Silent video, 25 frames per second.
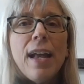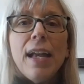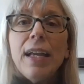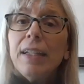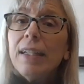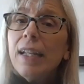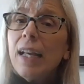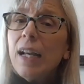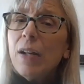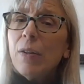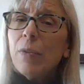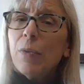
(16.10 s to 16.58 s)
And
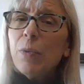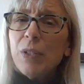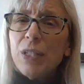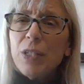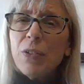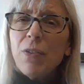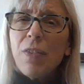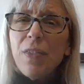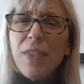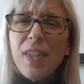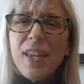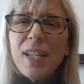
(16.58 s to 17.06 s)
now, when
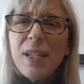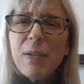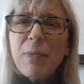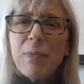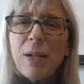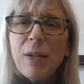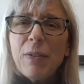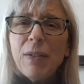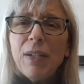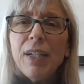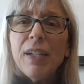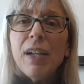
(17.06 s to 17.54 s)
you think
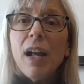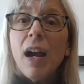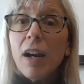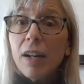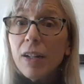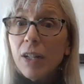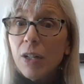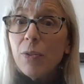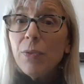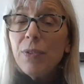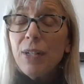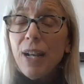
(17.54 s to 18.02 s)
about it,
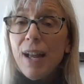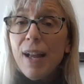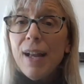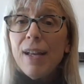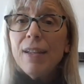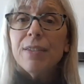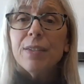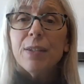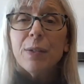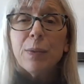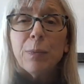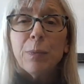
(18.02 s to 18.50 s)
our own
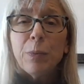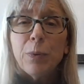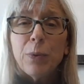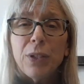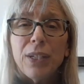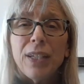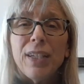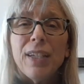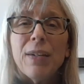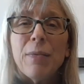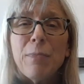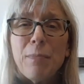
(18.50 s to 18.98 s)
eyes are
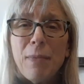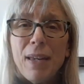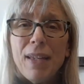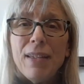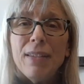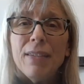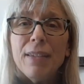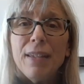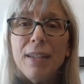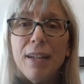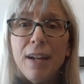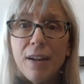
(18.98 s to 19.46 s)
pretty
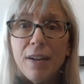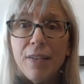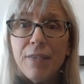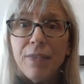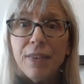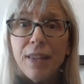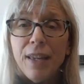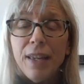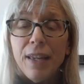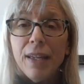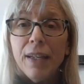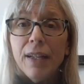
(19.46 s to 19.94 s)
amazing, aren't
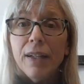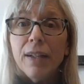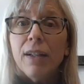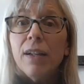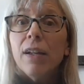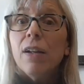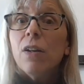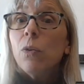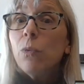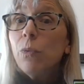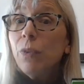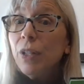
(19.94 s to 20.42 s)
they?
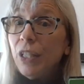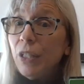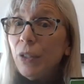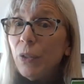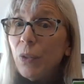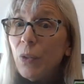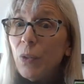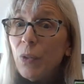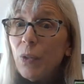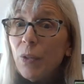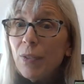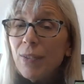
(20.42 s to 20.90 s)
When you
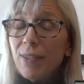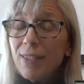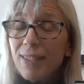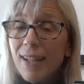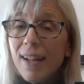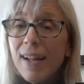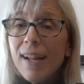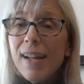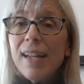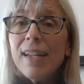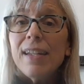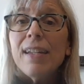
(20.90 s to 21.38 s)
go
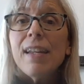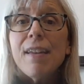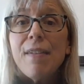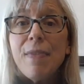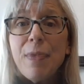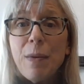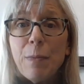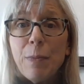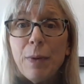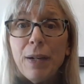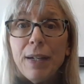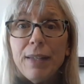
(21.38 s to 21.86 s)
outside in
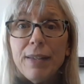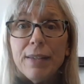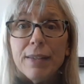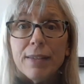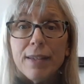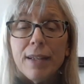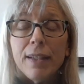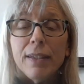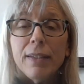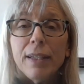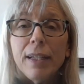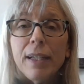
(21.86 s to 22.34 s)
the bright
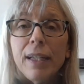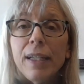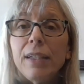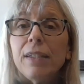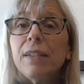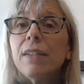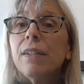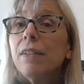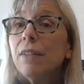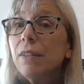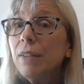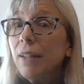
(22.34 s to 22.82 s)
sunlight,
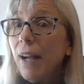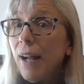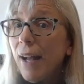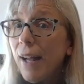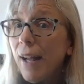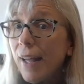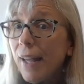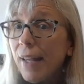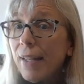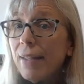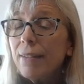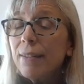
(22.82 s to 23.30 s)
your
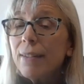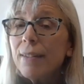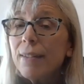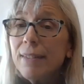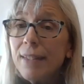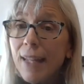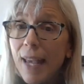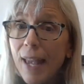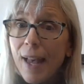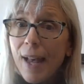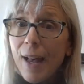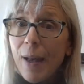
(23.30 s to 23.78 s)
eyes
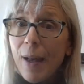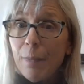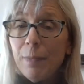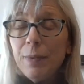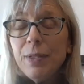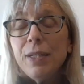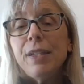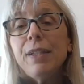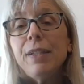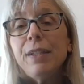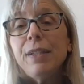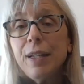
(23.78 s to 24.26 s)
adapt
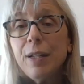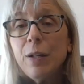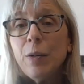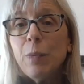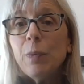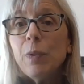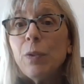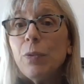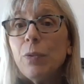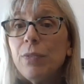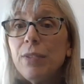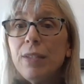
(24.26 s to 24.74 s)
and help
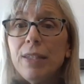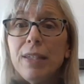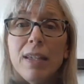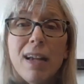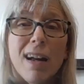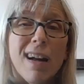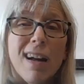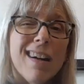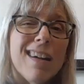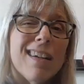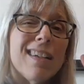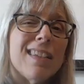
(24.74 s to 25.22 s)
you see
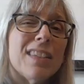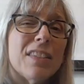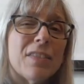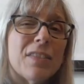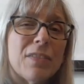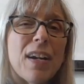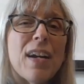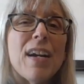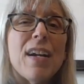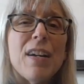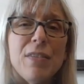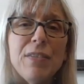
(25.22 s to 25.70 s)
all
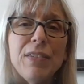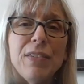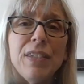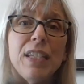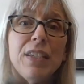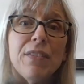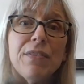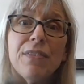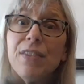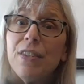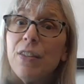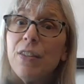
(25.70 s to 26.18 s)
around,
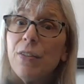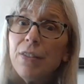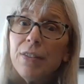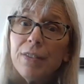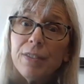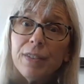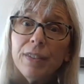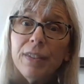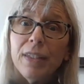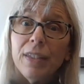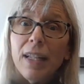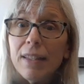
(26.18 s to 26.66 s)
even though
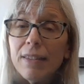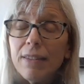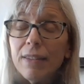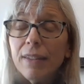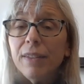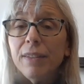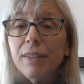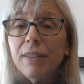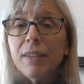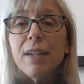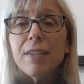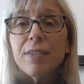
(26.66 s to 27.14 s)
there's lots
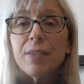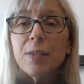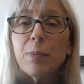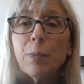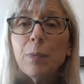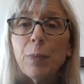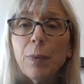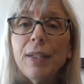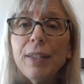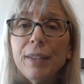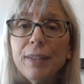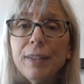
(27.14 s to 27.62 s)
and lots of
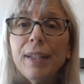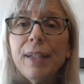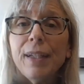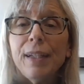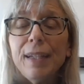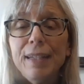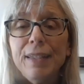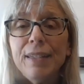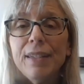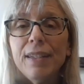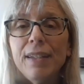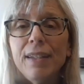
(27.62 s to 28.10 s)
bright
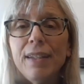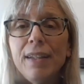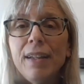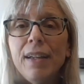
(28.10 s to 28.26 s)
light.